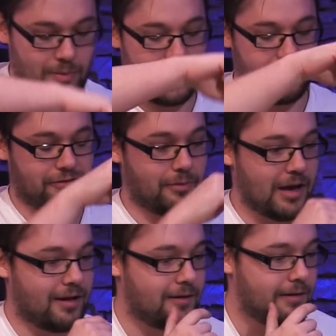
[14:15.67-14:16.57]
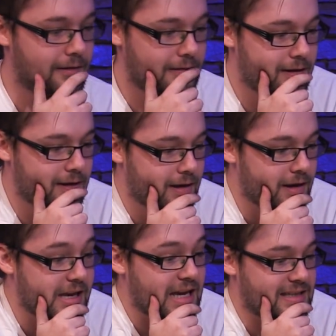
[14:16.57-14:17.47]
You get to ignore bad things, right?
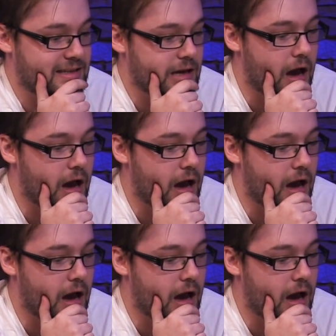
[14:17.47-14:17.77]
Yes.